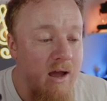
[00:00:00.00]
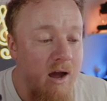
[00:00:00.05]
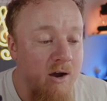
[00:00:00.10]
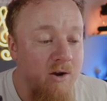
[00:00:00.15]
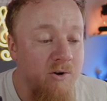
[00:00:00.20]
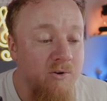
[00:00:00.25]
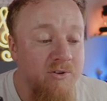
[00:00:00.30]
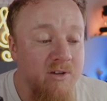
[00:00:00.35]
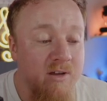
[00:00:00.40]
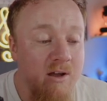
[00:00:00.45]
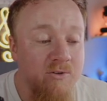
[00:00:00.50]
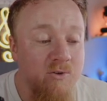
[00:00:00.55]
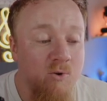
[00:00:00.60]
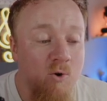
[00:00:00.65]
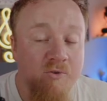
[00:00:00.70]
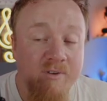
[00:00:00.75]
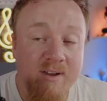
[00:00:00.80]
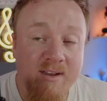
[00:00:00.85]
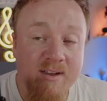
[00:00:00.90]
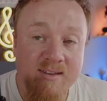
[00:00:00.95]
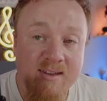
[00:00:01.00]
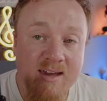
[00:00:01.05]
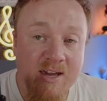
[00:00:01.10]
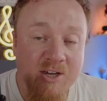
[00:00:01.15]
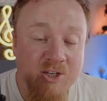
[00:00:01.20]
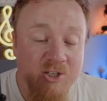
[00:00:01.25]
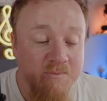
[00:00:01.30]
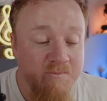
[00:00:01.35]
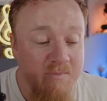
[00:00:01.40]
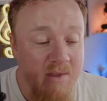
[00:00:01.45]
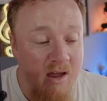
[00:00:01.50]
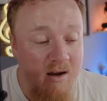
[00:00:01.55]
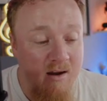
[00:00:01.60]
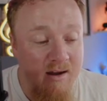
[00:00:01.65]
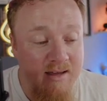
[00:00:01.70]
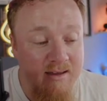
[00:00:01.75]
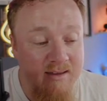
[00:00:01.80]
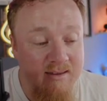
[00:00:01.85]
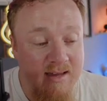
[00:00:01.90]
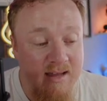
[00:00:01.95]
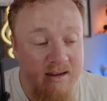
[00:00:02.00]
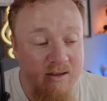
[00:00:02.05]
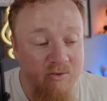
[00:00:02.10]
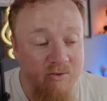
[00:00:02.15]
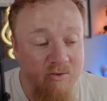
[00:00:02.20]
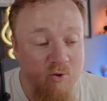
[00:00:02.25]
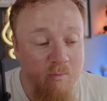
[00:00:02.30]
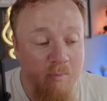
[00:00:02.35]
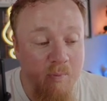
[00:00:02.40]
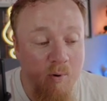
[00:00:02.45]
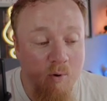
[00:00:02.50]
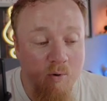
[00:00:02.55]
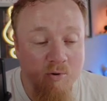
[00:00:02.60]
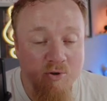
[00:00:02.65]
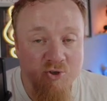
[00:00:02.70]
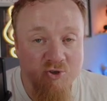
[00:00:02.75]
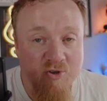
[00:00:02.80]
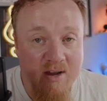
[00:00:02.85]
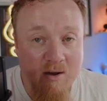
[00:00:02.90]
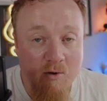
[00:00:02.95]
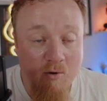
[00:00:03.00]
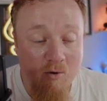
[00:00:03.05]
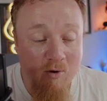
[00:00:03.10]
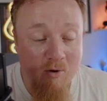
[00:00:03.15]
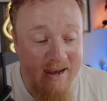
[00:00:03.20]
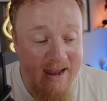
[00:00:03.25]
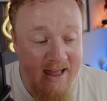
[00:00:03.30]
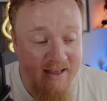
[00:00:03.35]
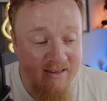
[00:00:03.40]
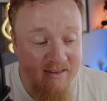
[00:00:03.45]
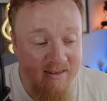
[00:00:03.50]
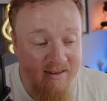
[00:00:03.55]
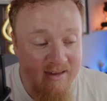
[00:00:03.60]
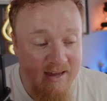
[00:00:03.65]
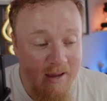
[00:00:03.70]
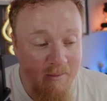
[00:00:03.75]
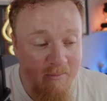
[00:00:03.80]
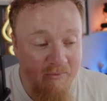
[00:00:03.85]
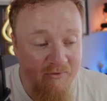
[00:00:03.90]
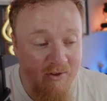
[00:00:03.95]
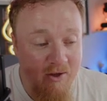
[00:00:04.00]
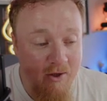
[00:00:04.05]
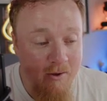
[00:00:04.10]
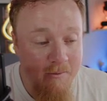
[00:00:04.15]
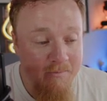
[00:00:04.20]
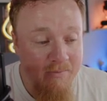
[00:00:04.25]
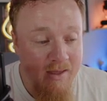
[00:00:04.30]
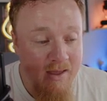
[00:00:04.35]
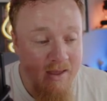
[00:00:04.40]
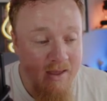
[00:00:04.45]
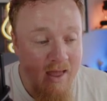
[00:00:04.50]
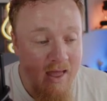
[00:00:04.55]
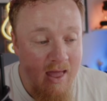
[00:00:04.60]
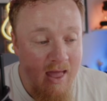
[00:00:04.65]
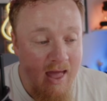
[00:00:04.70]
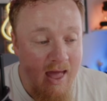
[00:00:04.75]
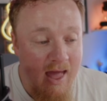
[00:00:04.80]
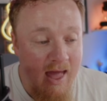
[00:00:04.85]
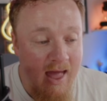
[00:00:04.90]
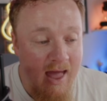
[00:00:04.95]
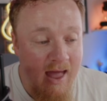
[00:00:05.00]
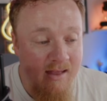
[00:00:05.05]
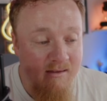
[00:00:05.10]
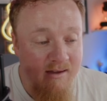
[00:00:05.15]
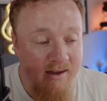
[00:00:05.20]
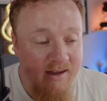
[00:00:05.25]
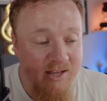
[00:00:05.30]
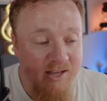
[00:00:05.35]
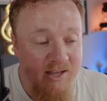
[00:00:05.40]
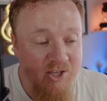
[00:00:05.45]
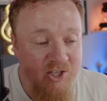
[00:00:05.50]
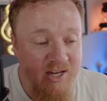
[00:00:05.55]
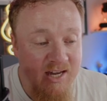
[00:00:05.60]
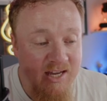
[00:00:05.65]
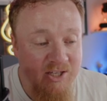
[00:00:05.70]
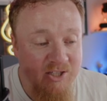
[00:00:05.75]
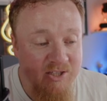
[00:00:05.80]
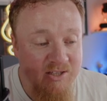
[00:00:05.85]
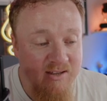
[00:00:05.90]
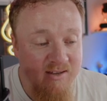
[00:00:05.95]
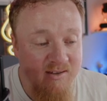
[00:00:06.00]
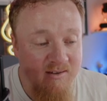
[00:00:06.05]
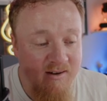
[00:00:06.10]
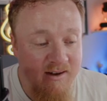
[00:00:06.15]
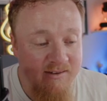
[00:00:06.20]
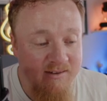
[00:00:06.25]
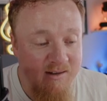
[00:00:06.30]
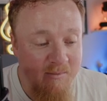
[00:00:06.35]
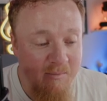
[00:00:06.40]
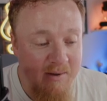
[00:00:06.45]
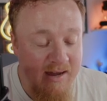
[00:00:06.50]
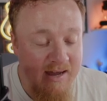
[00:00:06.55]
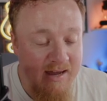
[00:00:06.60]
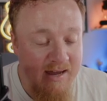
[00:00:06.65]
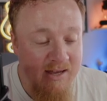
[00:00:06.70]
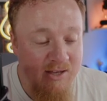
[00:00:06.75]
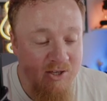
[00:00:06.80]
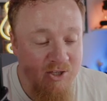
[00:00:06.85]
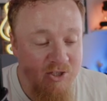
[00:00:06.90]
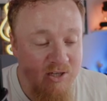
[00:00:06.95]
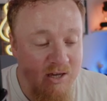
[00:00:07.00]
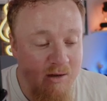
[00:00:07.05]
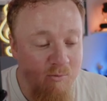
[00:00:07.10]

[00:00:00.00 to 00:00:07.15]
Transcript: I can also go to orientation and I can set this to portrait or landscape view. And I can change the size of the page.